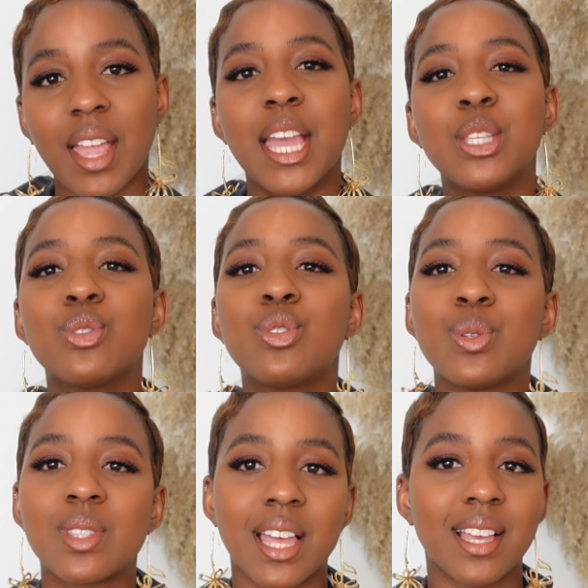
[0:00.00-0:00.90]

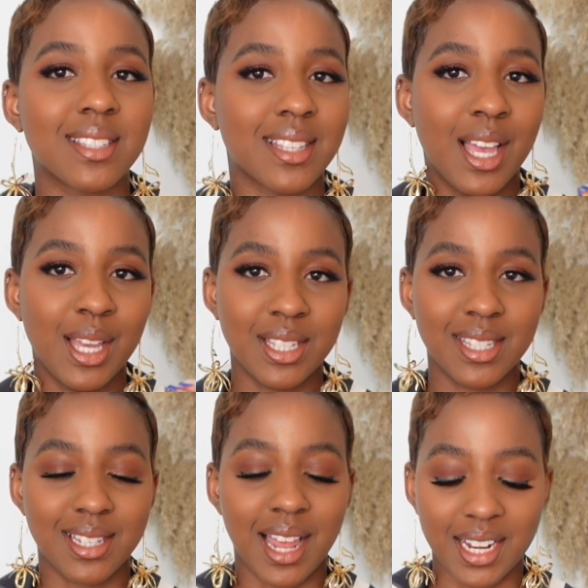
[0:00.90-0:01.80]
introduce things
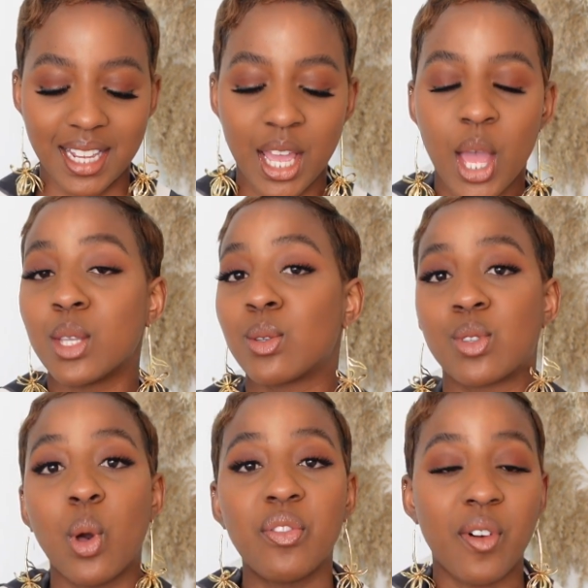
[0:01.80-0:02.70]
slightly.
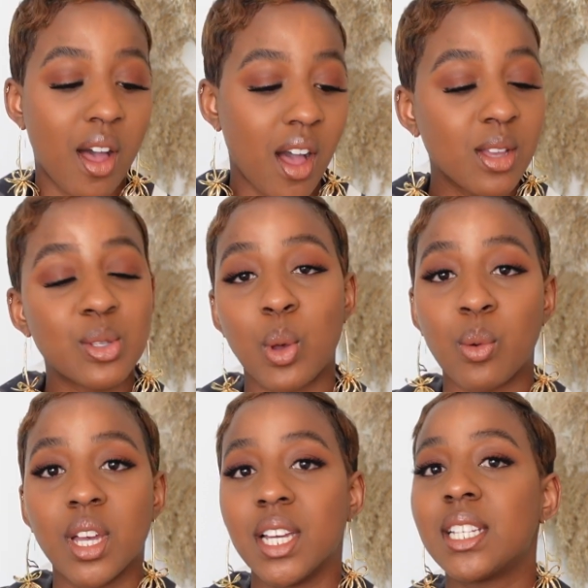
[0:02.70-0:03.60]
So far so
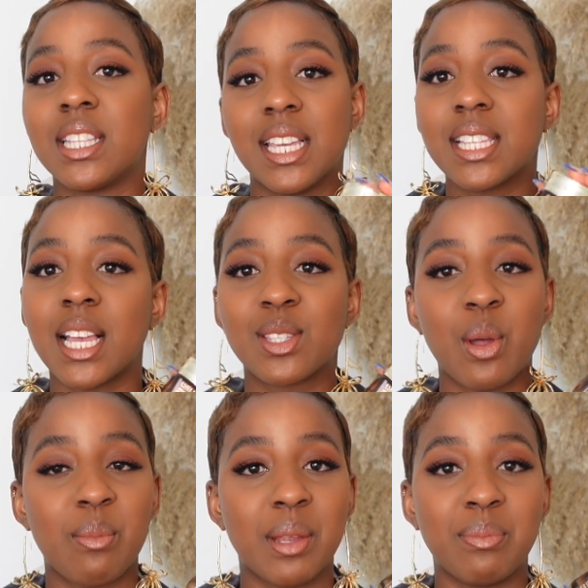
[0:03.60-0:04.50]
good. This has
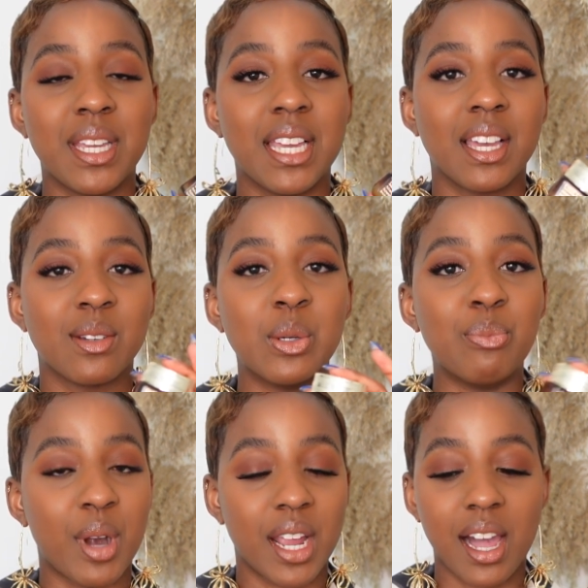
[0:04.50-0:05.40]
not made me
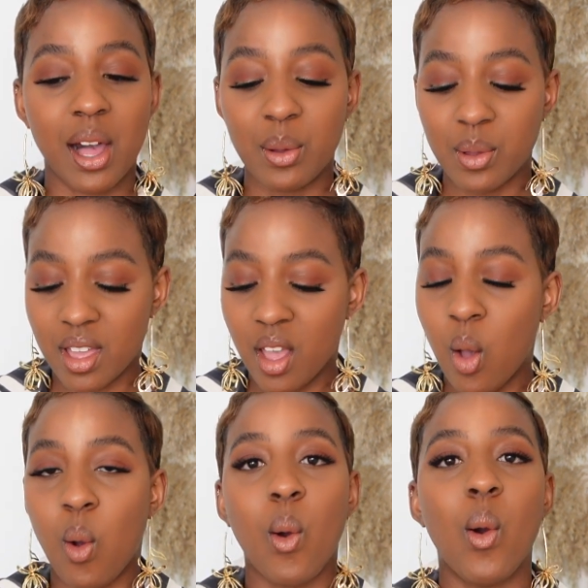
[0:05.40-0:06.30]
break out
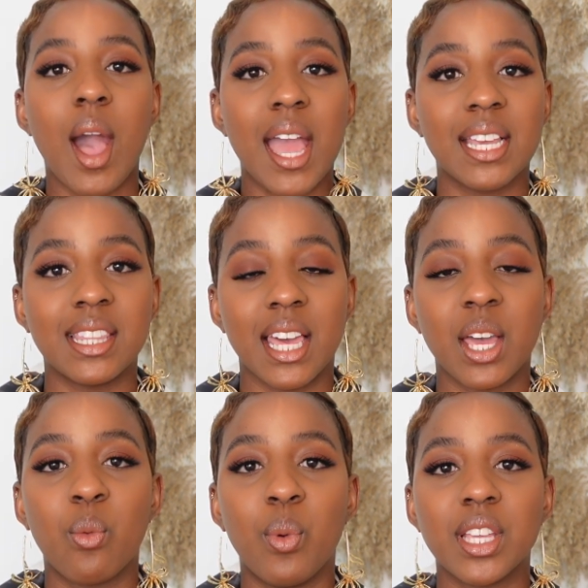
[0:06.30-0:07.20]
or
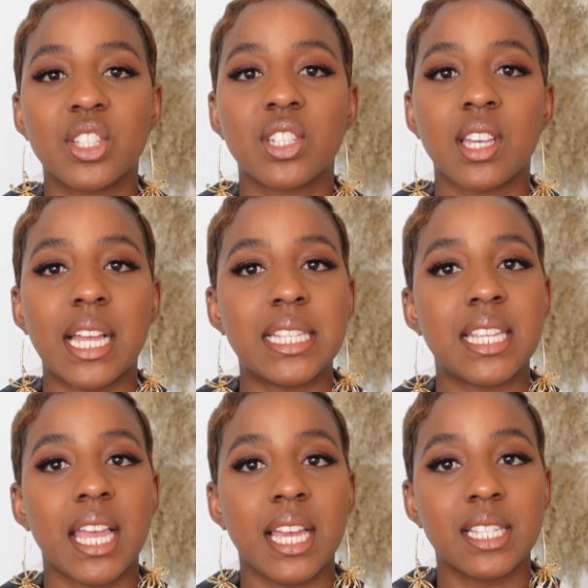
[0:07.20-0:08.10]
anything, which I'd
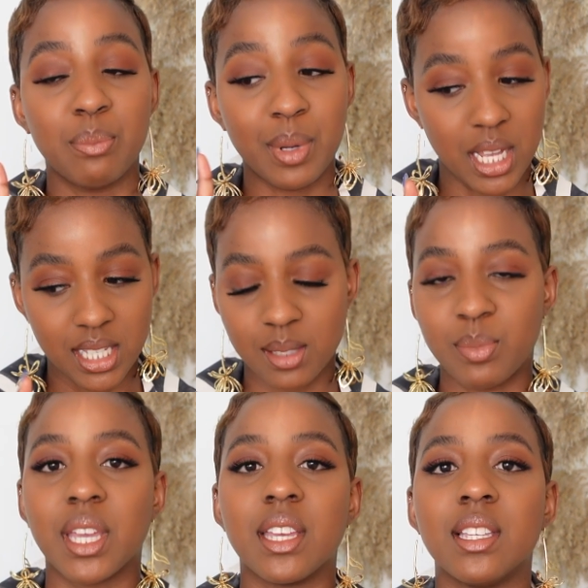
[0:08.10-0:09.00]
say is a plus,
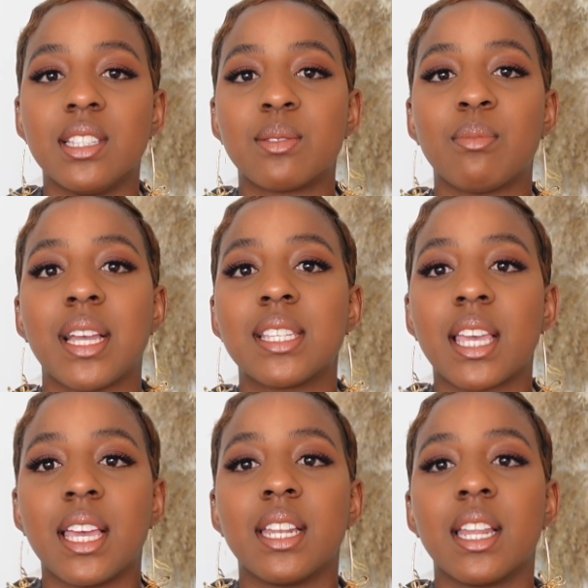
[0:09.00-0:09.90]
because my
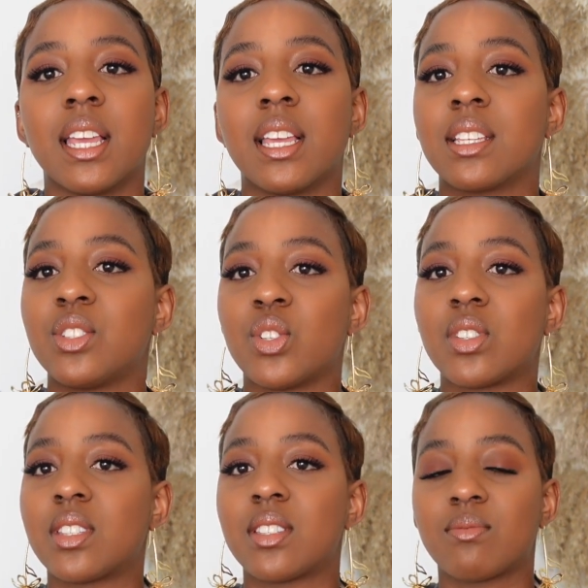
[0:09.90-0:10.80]
skin
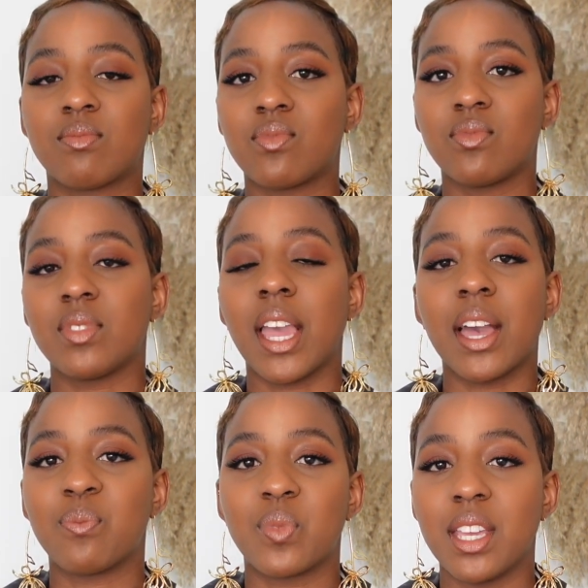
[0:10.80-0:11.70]
just, yeah,
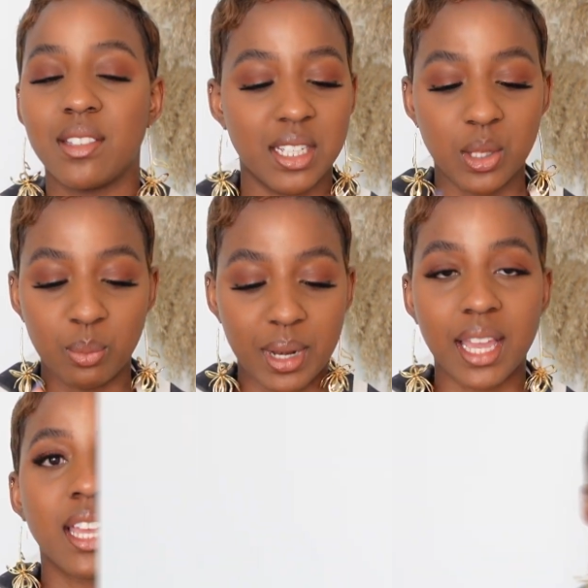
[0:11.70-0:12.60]
it don't
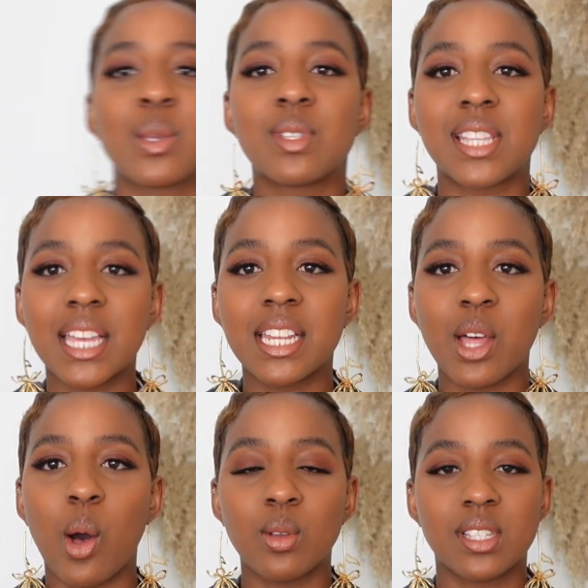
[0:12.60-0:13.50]
play. So sticking in
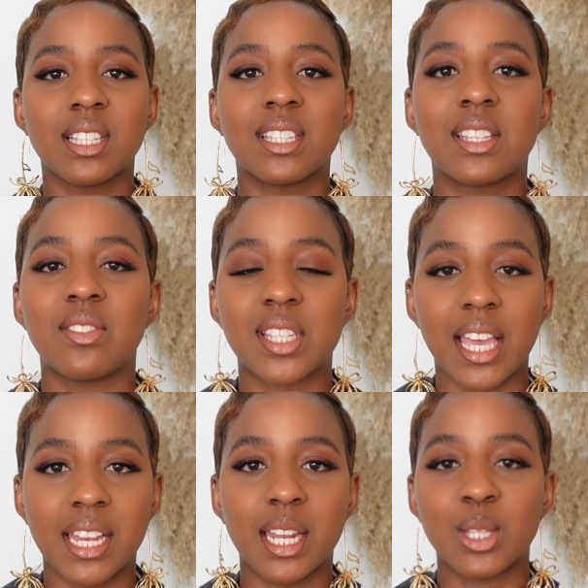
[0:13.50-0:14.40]
the whole sensitive
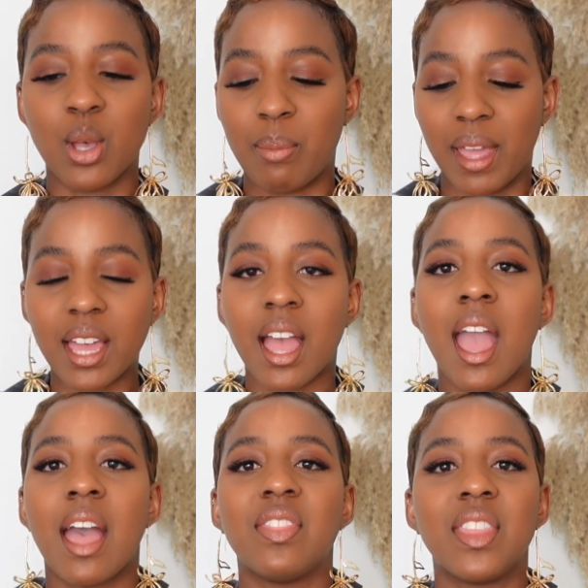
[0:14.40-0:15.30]
skin topic,
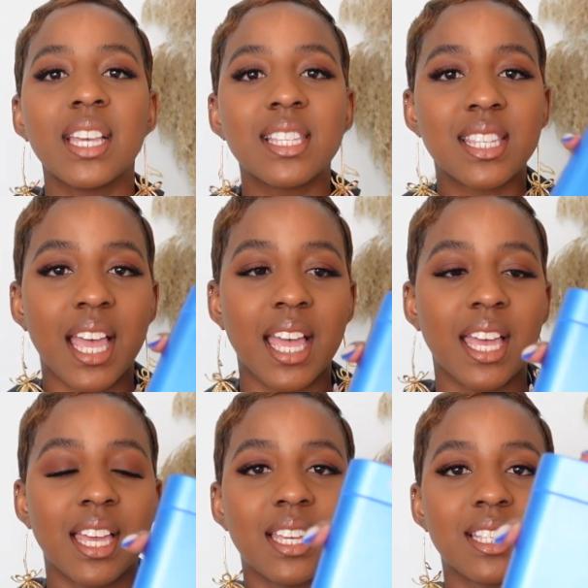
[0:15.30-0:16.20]
this
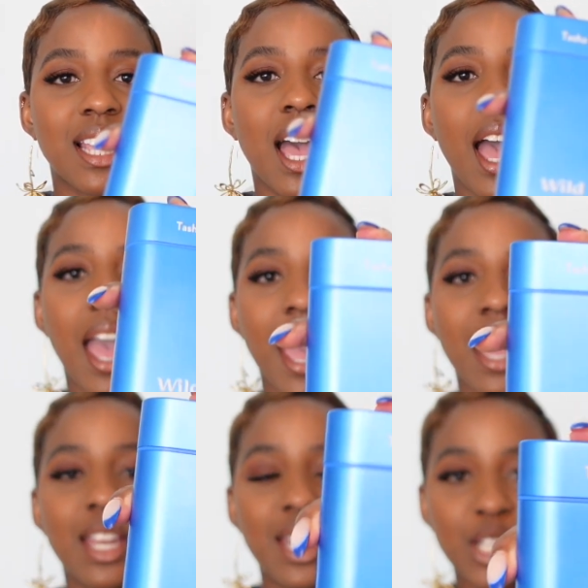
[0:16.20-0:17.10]
is
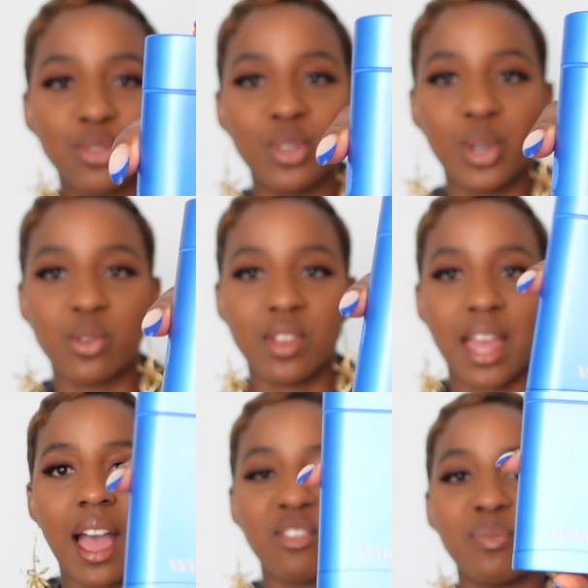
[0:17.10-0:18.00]
a natural deodorant
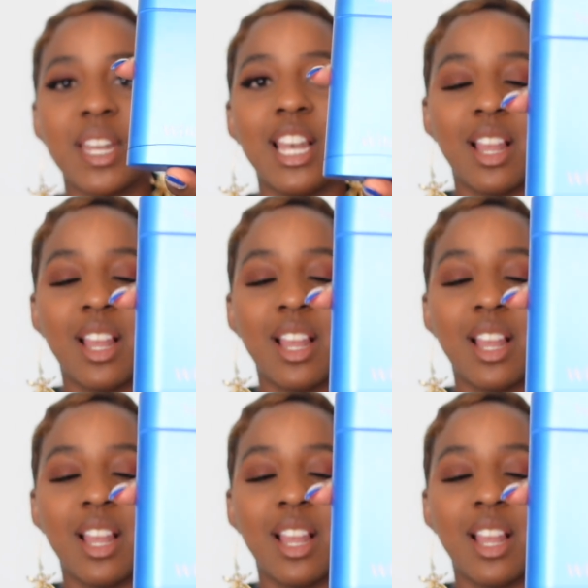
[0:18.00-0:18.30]
that I've been